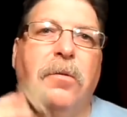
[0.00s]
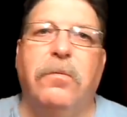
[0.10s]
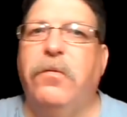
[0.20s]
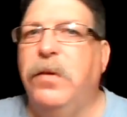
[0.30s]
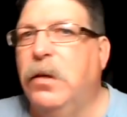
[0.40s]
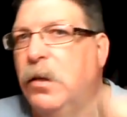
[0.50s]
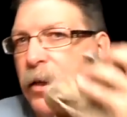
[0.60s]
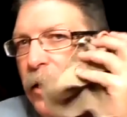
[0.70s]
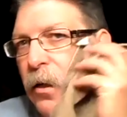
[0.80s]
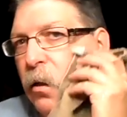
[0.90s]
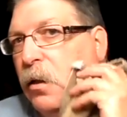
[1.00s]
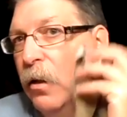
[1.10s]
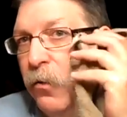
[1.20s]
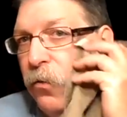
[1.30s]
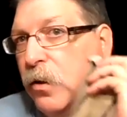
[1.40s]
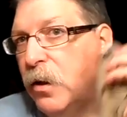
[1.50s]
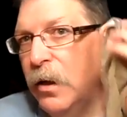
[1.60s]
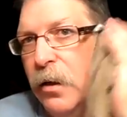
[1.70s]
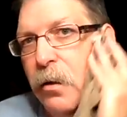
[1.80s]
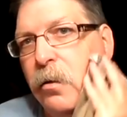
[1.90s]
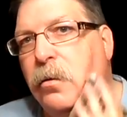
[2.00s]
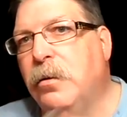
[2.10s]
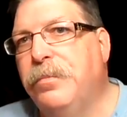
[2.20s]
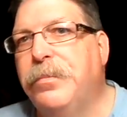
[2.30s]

You don't feel it any differently.